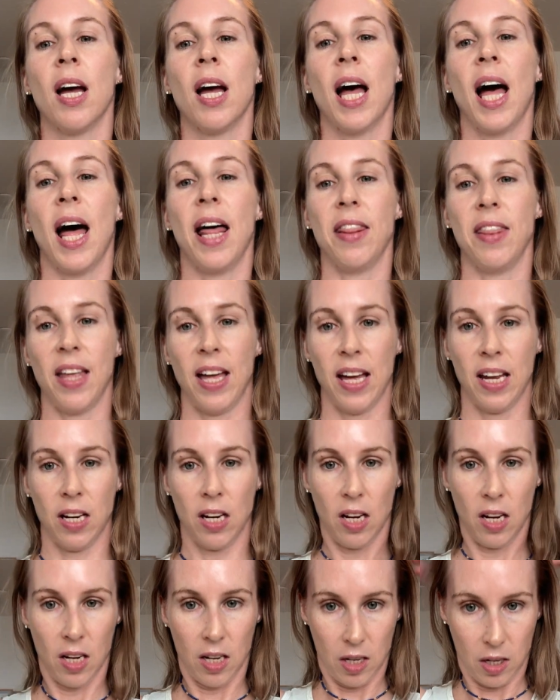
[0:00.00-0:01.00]
And then
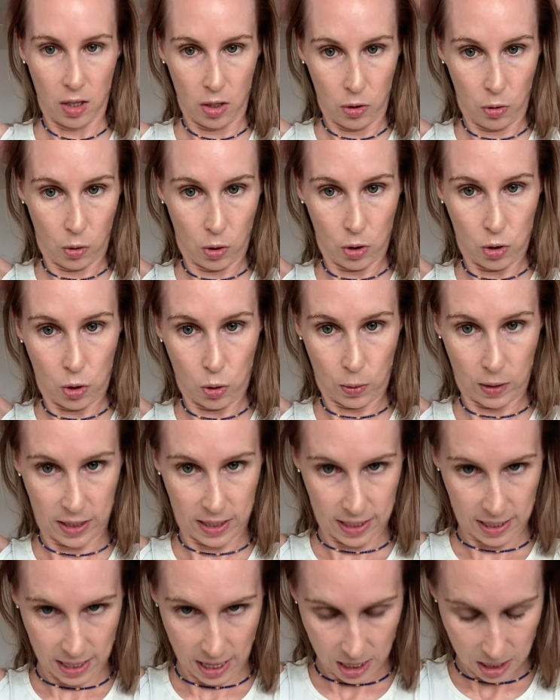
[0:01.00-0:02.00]
you can do a
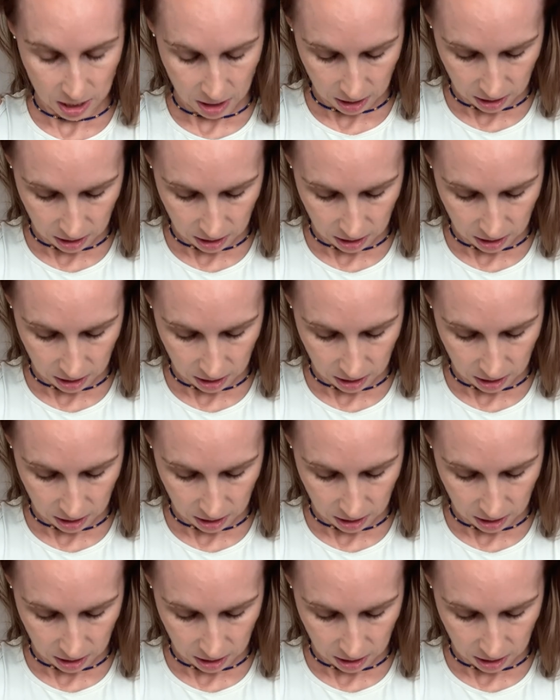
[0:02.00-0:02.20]
center